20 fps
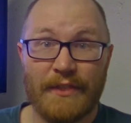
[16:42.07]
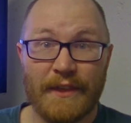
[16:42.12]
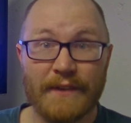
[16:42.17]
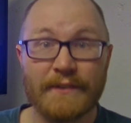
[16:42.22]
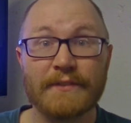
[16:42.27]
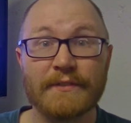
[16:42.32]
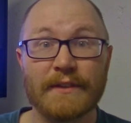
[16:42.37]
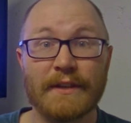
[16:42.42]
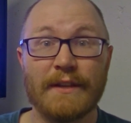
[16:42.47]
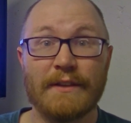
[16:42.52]

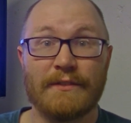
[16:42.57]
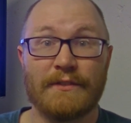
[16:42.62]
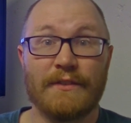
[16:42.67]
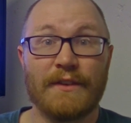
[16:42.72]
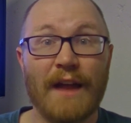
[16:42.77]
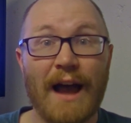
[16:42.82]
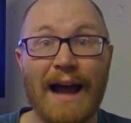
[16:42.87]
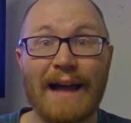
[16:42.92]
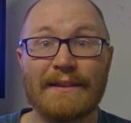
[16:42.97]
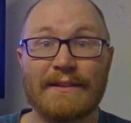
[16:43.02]
this is
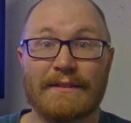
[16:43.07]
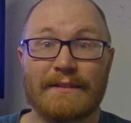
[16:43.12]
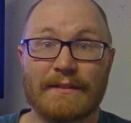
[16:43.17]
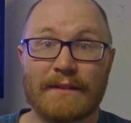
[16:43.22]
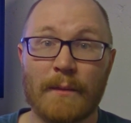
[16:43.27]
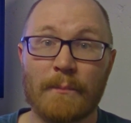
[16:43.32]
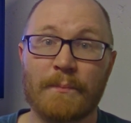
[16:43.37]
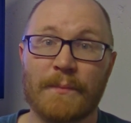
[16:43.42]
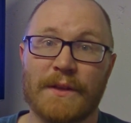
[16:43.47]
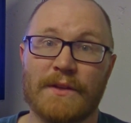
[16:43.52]
not
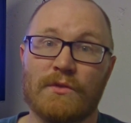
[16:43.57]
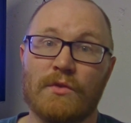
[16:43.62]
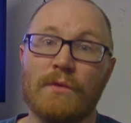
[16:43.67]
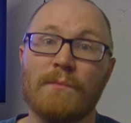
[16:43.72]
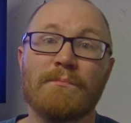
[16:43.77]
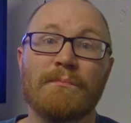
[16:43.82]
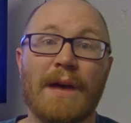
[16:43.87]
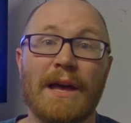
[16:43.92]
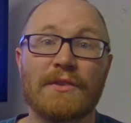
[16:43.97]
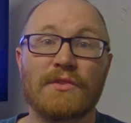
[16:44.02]
something to
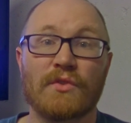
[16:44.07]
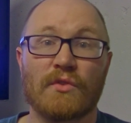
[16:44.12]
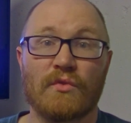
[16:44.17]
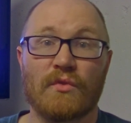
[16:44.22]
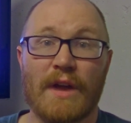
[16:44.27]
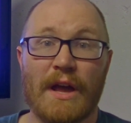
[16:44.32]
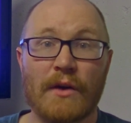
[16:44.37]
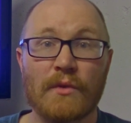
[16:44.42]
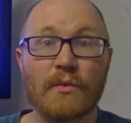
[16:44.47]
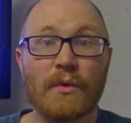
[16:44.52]
mess
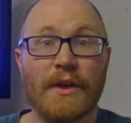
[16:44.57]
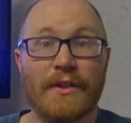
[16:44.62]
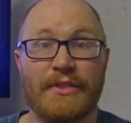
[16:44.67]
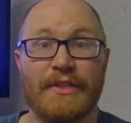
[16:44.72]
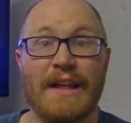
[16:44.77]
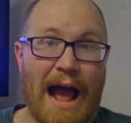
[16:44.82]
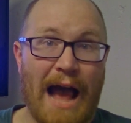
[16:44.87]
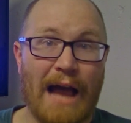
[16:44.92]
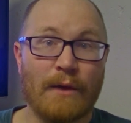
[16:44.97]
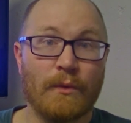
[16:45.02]
around
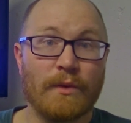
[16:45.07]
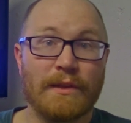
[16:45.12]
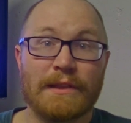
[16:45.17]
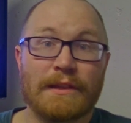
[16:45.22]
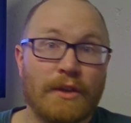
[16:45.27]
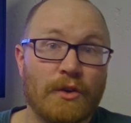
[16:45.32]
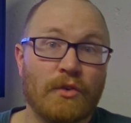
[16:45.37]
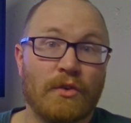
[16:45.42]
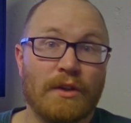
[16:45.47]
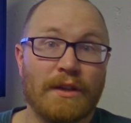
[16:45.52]
with. I would
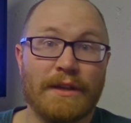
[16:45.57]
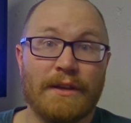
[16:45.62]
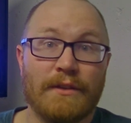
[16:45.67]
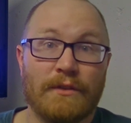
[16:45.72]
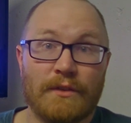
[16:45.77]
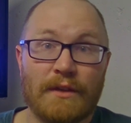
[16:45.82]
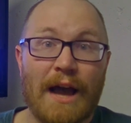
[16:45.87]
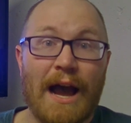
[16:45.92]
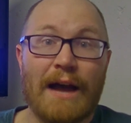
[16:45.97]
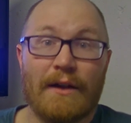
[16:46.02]
literally
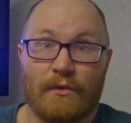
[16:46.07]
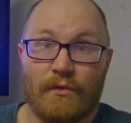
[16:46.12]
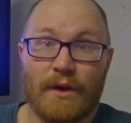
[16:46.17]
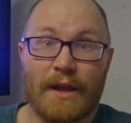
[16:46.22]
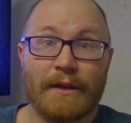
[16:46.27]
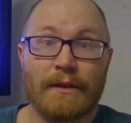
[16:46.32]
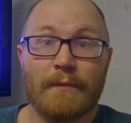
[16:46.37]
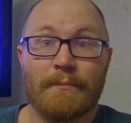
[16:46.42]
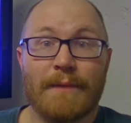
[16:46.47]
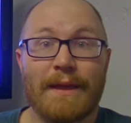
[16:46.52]
not
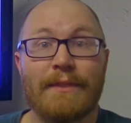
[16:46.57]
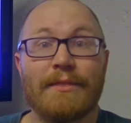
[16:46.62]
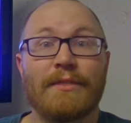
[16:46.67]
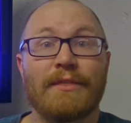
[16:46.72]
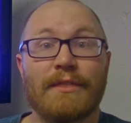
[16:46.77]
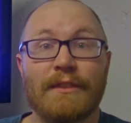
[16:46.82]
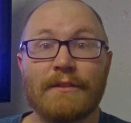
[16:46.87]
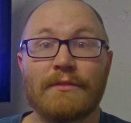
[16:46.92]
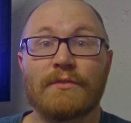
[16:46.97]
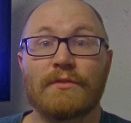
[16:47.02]
recommend
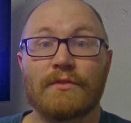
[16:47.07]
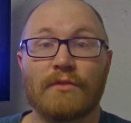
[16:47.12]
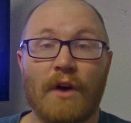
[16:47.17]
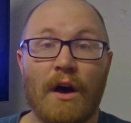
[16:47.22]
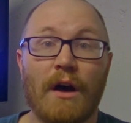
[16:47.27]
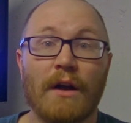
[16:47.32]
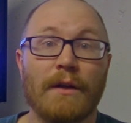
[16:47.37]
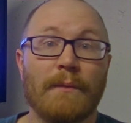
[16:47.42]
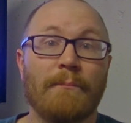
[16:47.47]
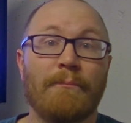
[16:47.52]
this
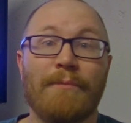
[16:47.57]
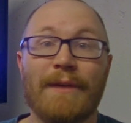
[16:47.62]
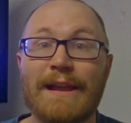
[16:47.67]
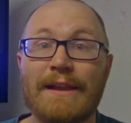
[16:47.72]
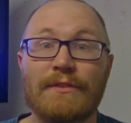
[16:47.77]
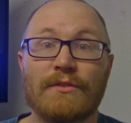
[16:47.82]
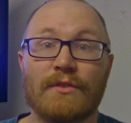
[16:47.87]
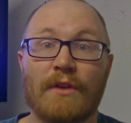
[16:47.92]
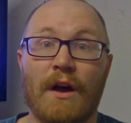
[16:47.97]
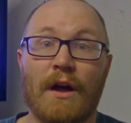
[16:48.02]
song
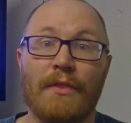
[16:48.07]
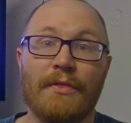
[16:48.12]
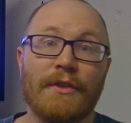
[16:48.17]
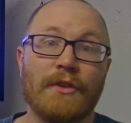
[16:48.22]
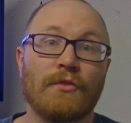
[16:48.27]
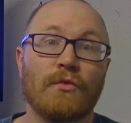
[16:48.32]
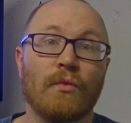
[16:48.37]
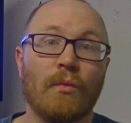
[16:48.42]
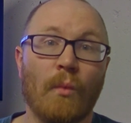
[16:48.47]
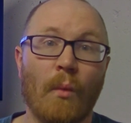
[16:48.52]
based on
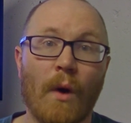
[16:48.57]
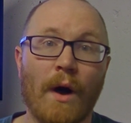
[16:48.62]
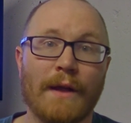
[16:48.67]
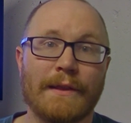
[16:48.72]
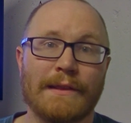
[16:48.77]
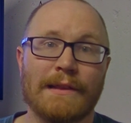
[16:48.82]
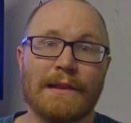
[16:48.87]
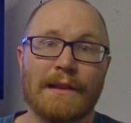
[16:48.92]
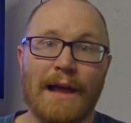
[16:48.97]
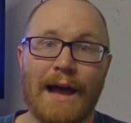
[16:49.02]
this
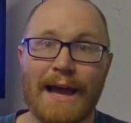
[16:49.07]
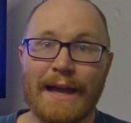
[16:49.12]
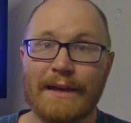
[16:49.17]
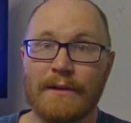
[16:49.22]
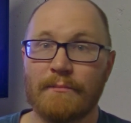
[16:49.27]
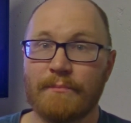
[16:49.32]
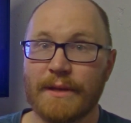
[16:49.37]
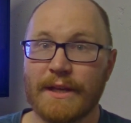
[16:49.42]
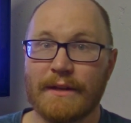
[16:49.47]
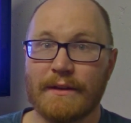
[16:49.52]
one
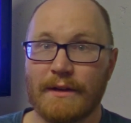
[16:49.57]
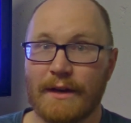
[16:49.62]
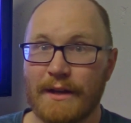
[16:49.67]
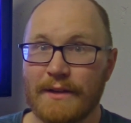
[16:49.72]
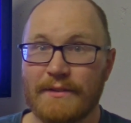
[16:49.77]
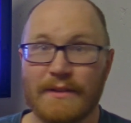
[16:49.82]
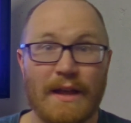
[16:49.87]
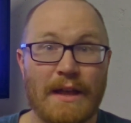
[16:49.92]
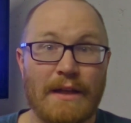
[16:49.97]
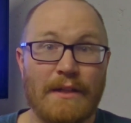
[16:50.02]
line
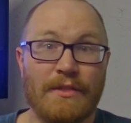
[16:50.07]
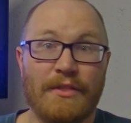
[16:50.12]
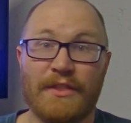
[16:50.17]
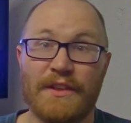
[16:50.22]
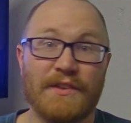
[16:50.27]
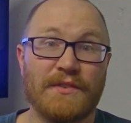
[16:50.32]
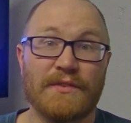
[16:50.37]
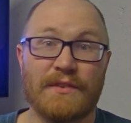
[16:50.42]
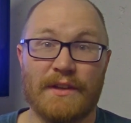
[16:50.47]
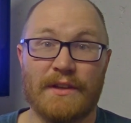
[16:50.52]
because
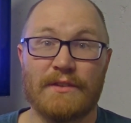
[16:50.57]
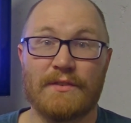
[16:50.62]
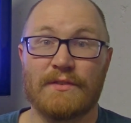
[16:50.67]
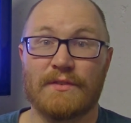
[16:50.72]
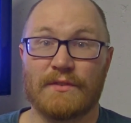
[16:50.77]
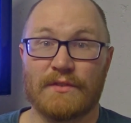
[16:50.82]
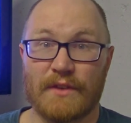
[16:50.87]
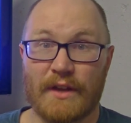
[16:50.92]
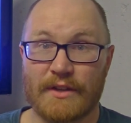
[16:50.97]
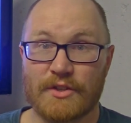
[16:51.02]
this is
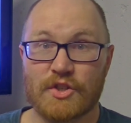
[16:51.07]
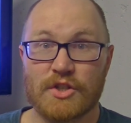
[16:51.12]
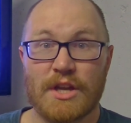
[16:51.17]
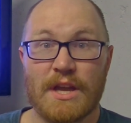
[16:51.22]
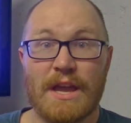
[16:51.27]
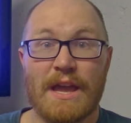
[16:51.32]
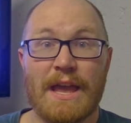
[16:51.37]
such